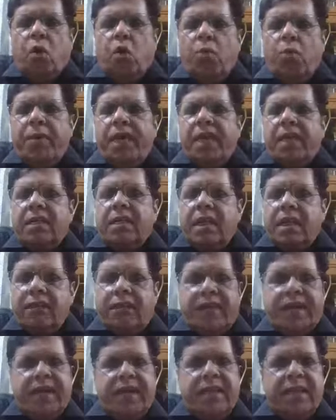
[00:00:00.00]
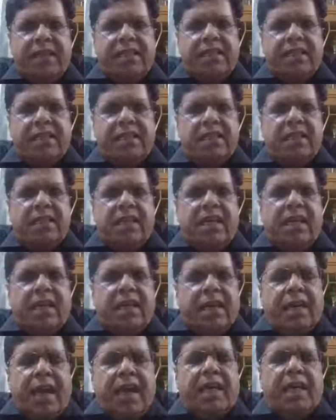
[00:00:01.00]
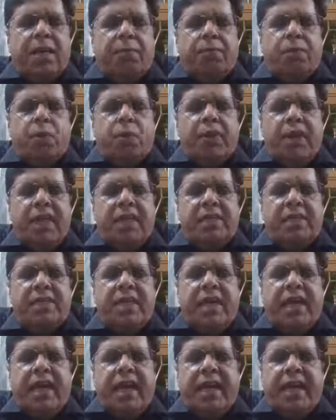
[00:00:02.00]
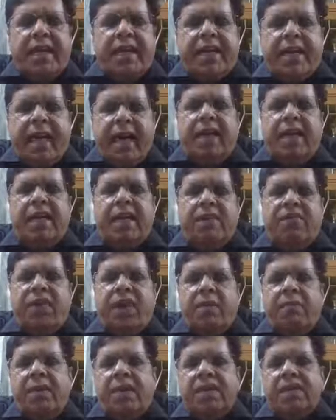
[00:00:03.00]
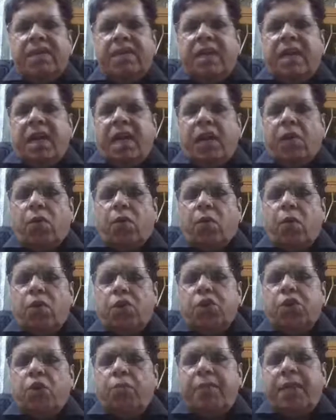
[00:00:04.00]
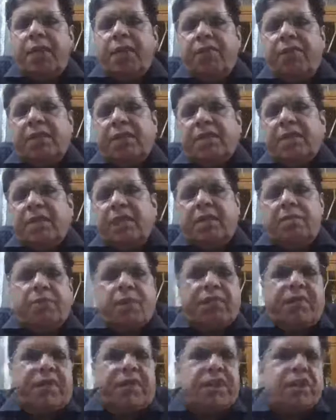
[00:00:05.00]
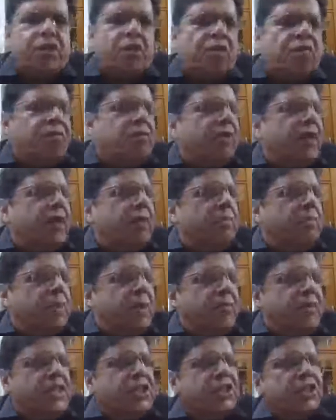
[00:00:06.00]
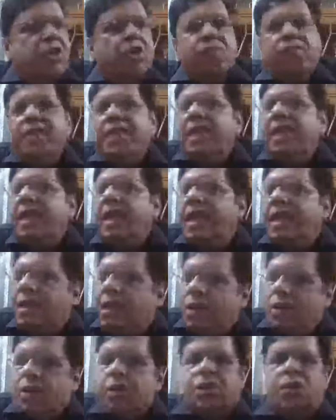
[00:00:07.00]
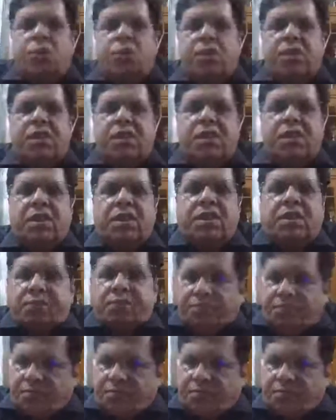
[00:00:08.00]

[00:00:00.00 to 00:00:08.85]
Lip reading: omega-3 fatty acids, dietary proteins, and dietary fibers are also beneficial in prevention of the atherosclerosis.